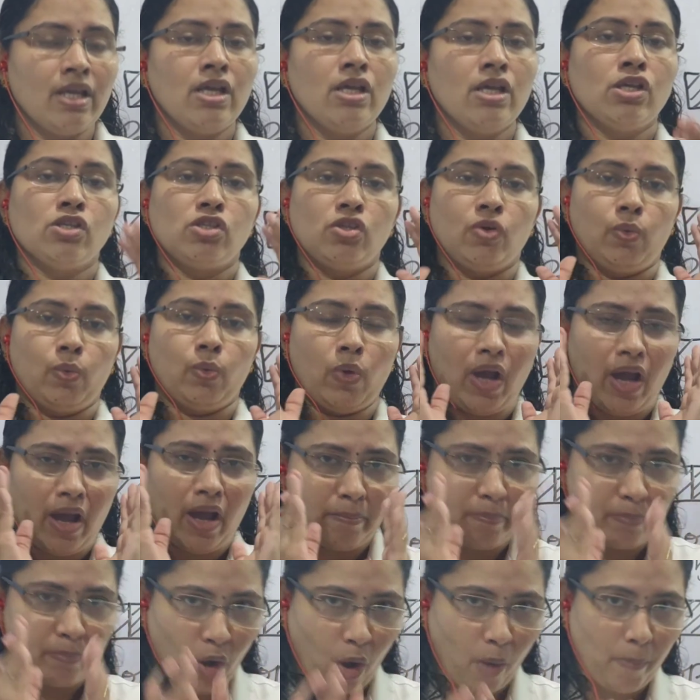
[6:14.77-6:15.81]
So
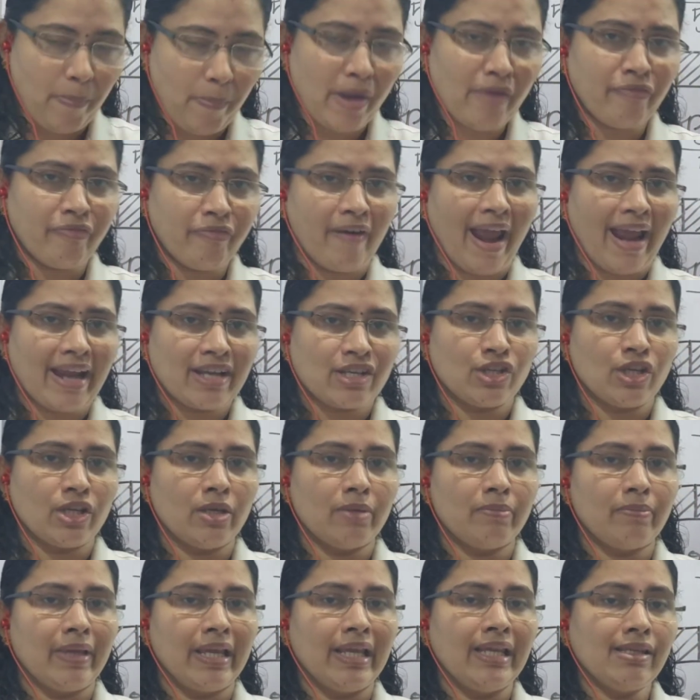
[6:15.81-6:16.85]
proper fraction
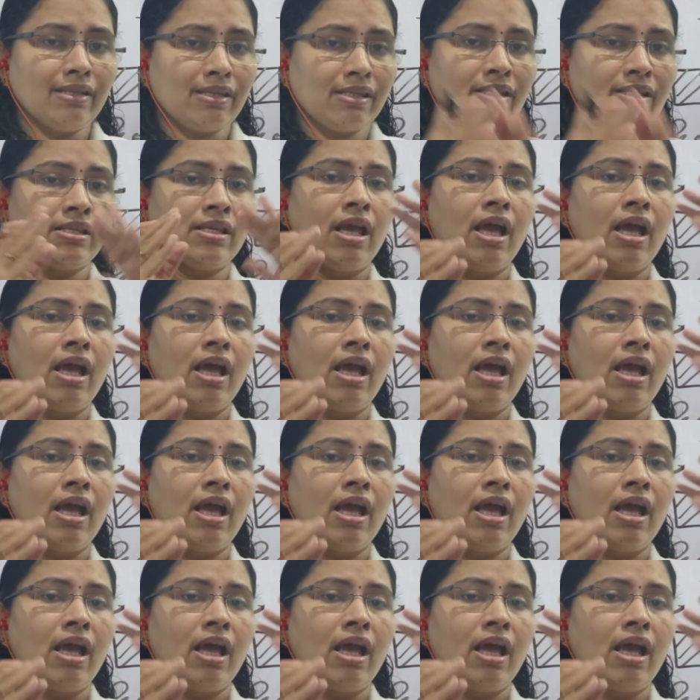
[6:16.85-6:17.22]
means